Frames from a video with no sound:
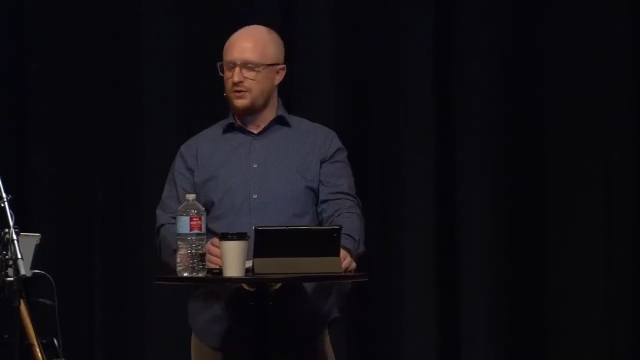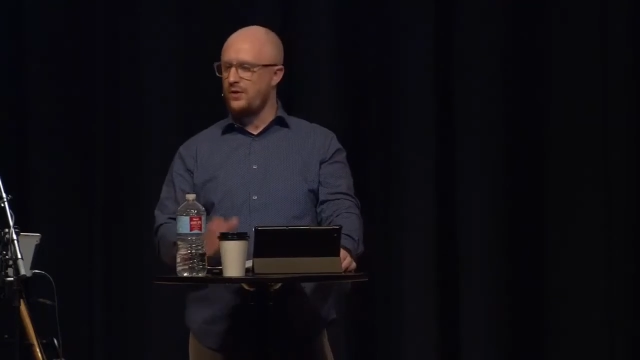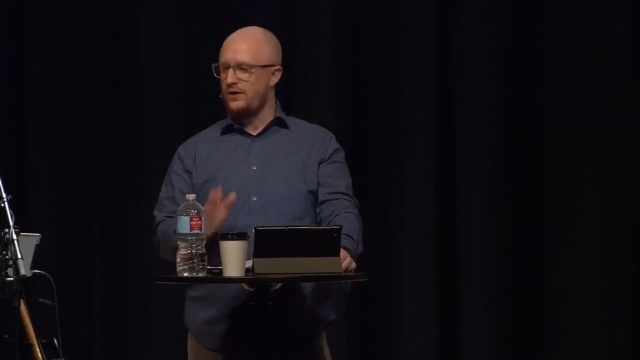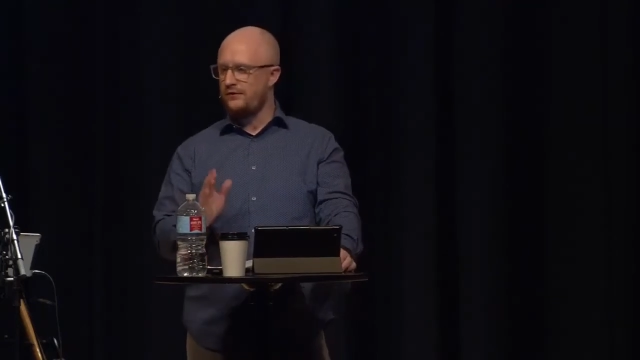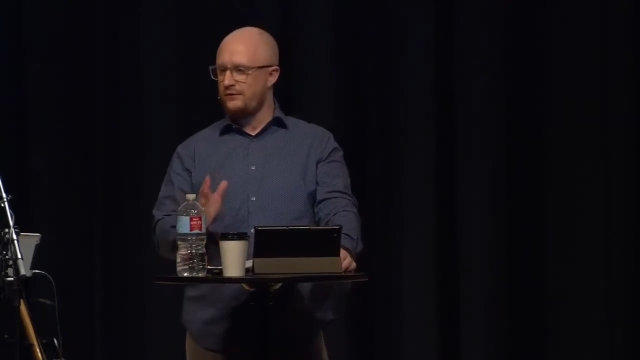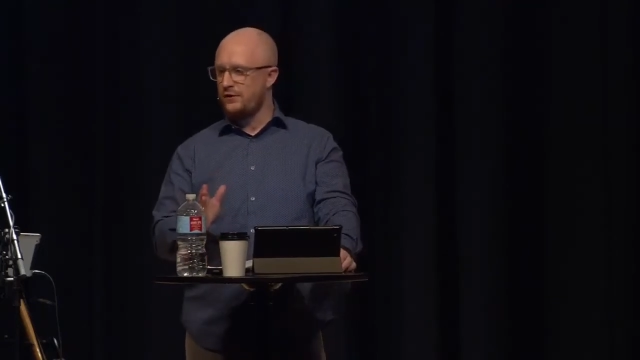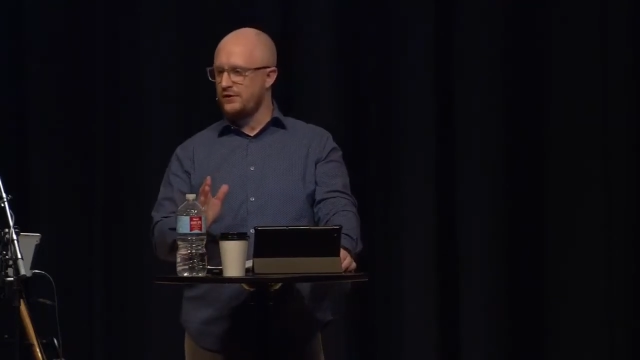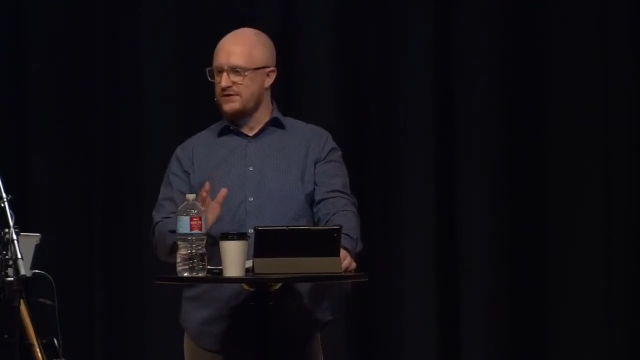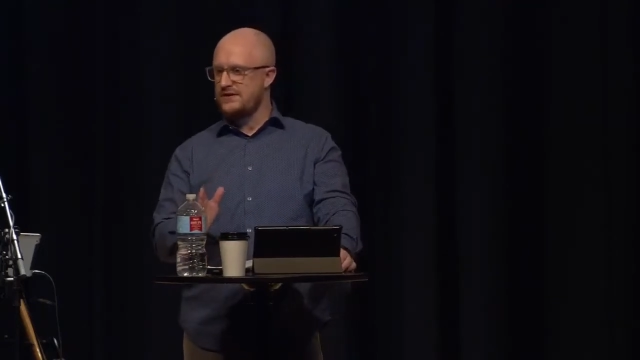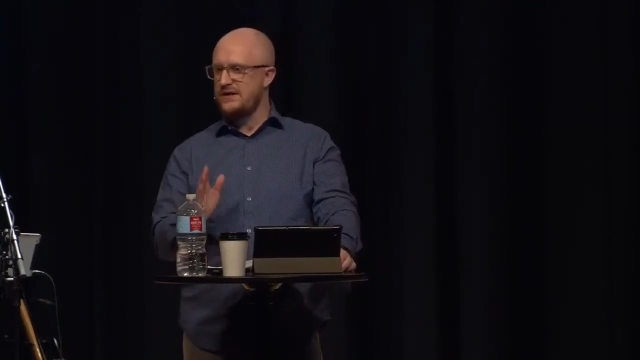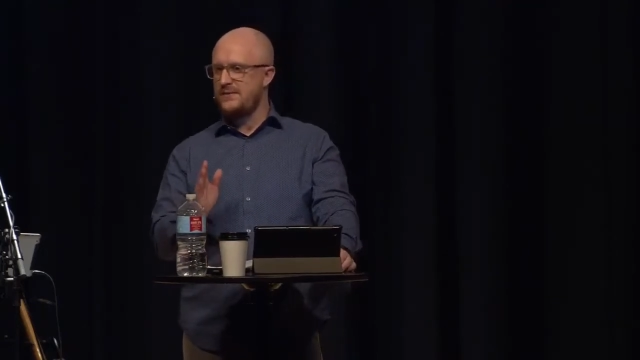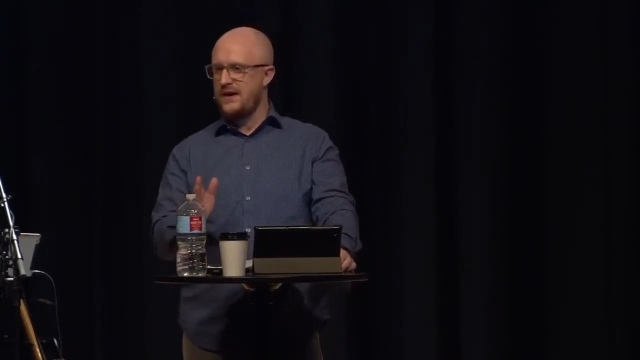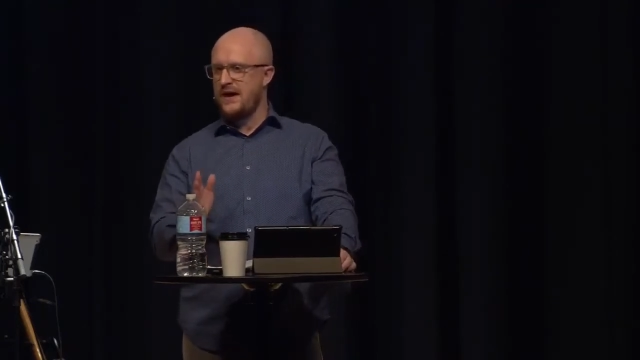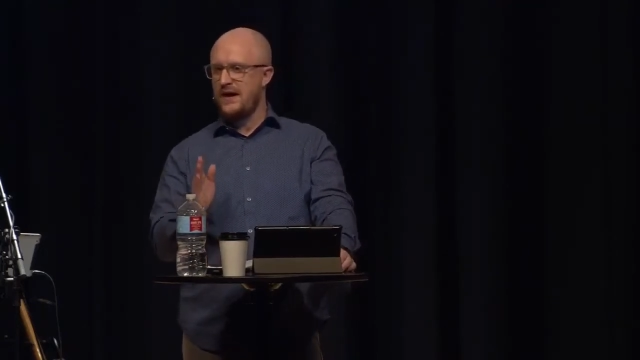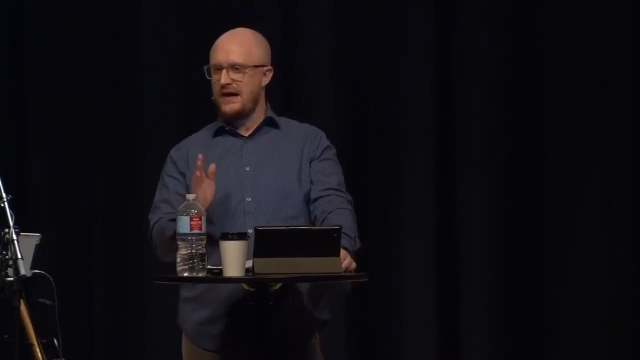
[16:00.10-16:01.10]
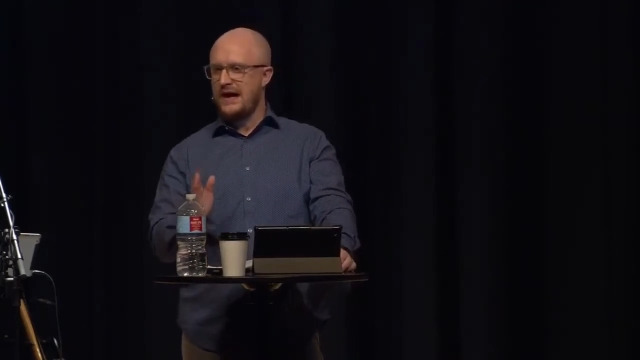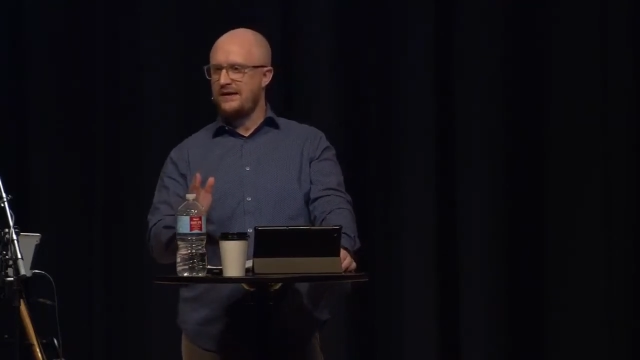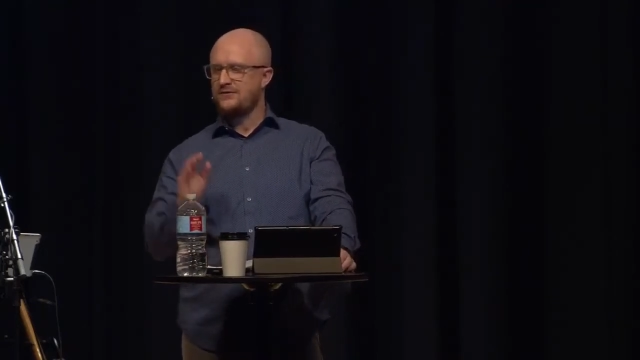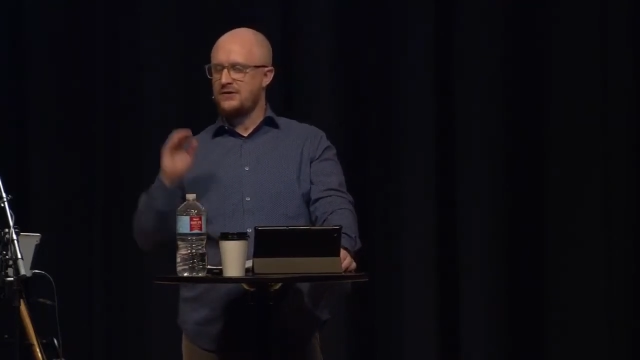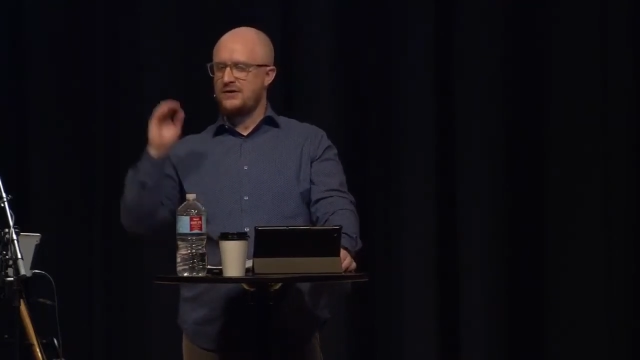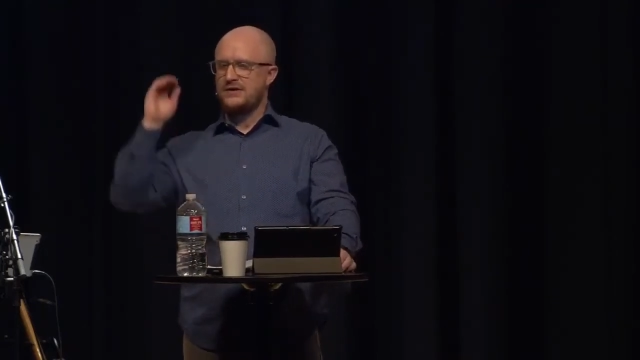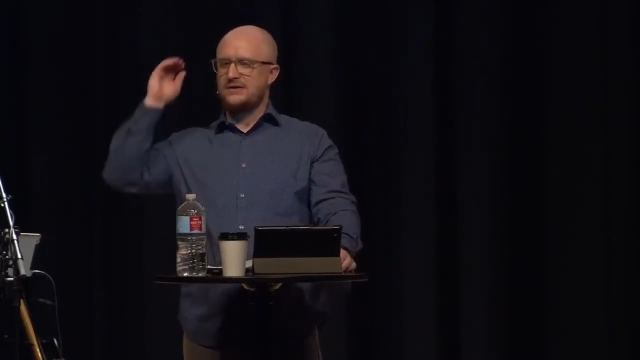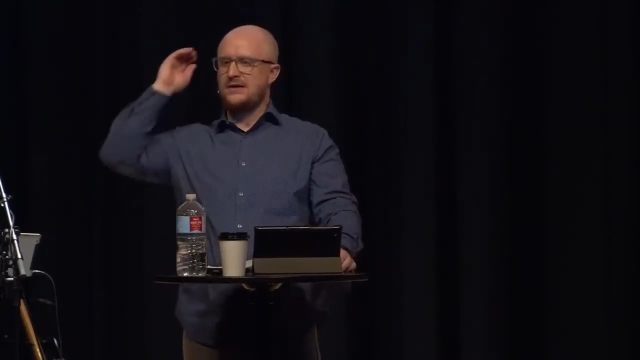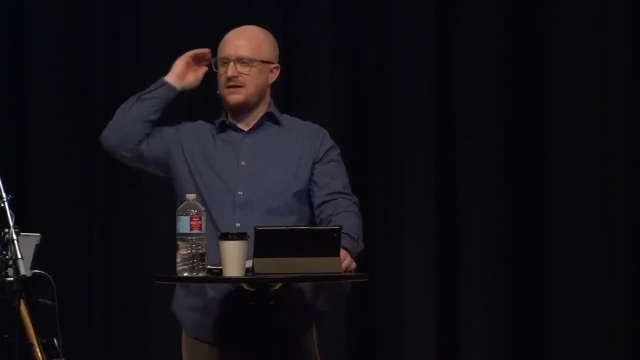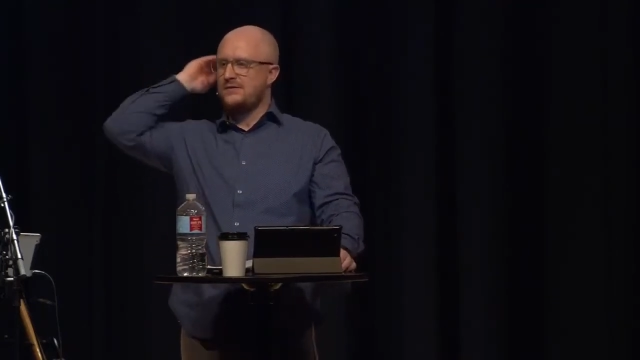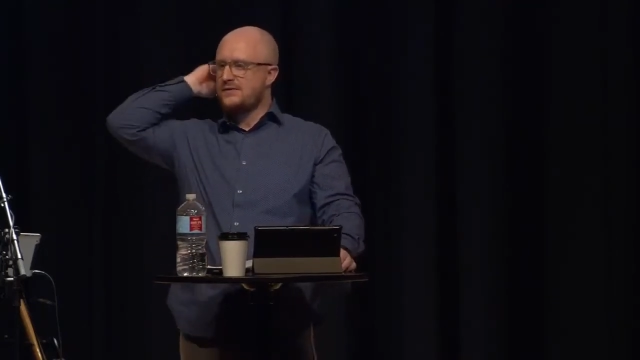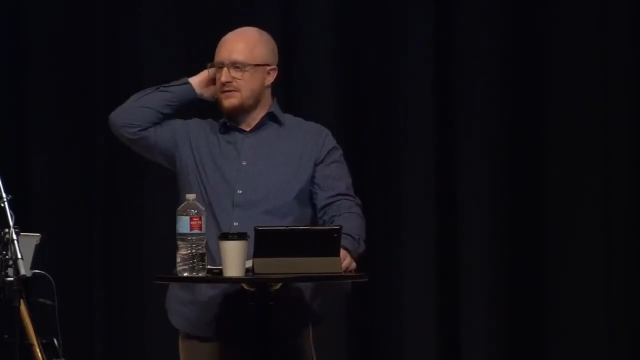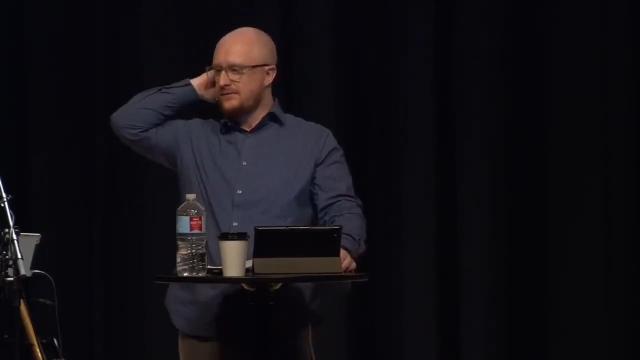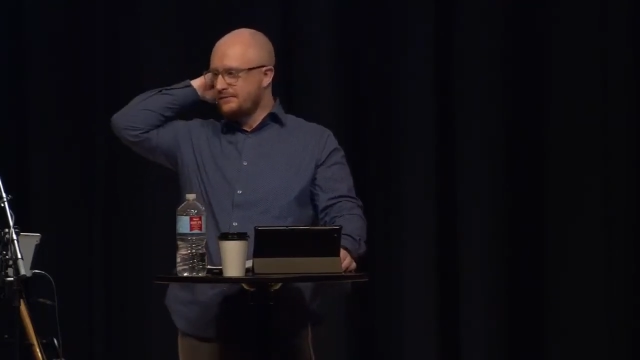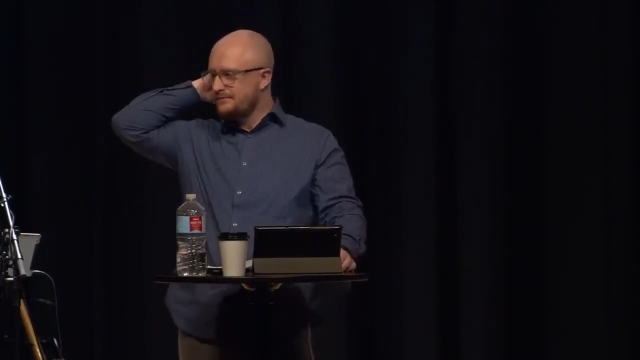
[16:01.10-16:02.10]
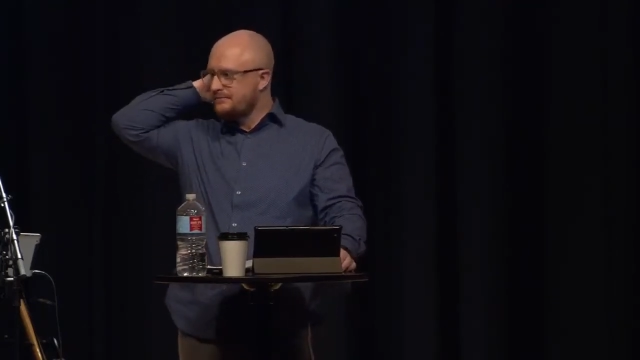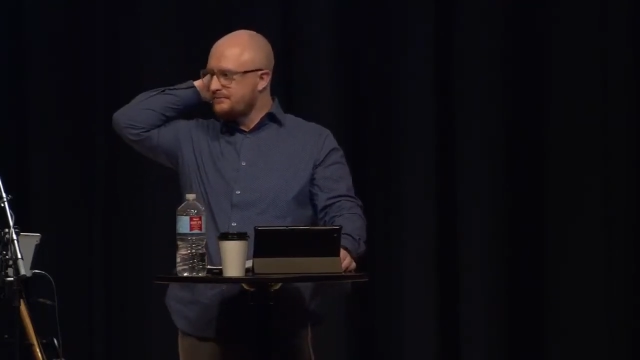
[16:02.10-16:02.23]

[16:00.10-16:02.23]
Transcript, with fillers: to run full steam ahead after these gifts.